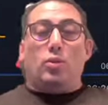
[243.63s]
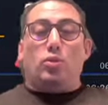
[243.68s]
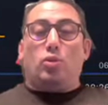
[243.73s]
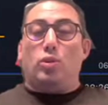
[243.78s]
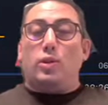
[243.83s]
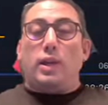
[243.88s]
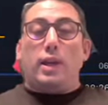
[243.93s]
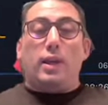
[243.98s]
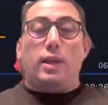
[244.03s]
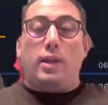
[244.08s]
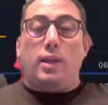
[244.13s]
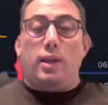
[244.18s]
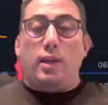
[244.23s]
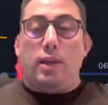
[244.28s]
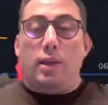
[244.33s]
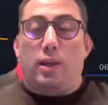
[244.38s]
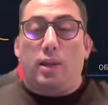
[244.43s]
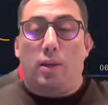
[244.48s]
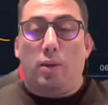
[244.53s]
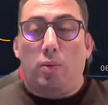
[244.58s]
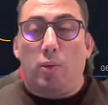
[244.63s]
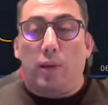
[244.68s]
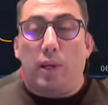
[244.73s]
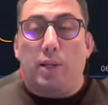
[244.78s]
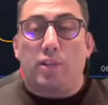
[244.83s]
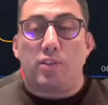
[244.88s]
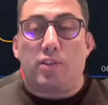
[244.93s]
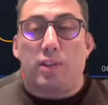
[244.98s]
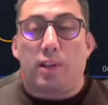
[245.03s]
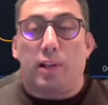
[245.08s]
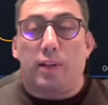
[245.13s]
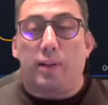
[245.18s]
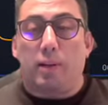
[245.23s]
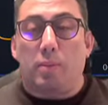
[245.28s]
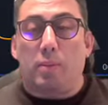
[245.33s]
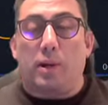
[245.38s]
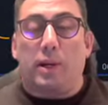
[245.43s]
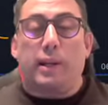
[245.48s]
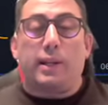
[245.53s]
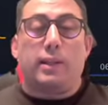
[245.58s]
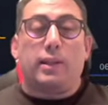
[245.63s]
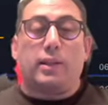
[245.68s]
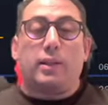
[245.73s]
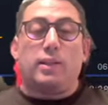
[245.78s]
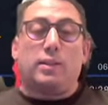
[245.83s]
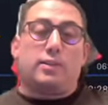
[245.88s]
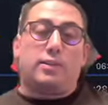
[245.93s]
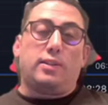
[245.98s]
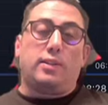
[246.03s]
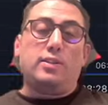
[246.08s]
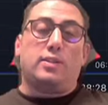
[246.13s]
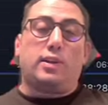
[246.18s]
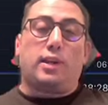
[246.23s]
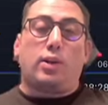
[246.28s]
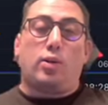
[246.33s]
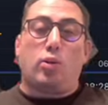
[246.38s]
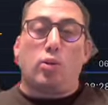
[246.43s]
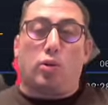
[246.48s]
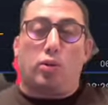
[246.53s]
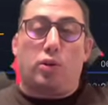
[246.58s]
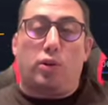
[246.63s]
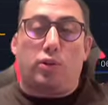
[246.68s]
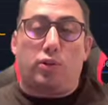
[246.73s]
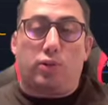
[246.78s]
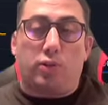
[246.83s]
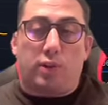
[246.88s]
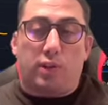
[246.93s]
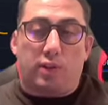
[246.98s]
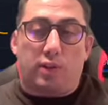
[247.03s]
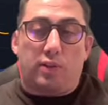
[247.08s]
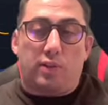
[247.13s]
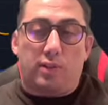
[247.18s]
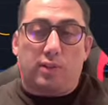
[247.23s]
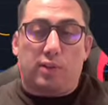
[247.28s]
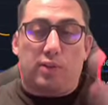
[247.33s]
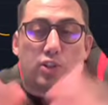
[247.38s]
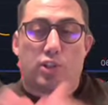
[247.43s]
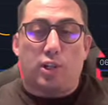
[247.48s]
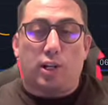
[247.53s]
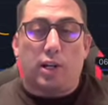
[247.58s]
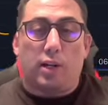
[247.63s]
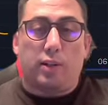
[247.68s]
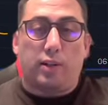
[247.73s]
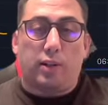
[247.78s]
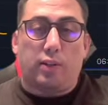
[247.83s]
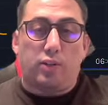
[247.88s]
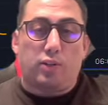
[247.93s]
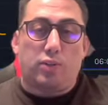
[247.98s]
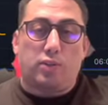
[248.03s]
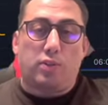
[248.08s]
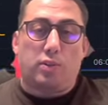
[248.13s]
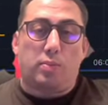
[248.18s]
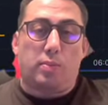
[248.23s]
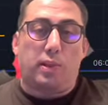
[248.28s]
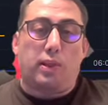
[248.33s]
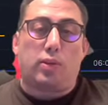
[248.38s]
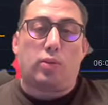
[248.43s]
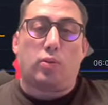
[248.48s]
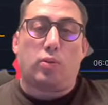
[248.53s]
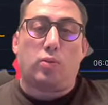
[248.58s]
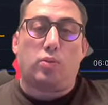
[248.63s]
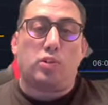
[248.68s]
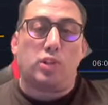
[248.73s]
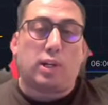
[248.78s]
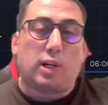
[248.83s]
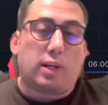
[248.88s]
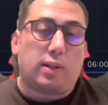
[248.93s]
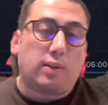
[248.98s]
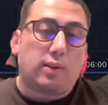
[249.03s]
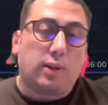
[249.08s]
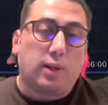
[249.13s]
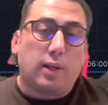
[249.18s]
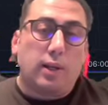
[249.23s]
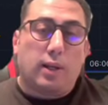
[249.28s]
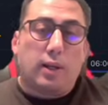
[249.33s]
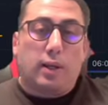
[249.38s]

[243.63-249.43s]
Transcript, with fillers: today we are starting market analysis according to this chart as you see Bitcoin chart.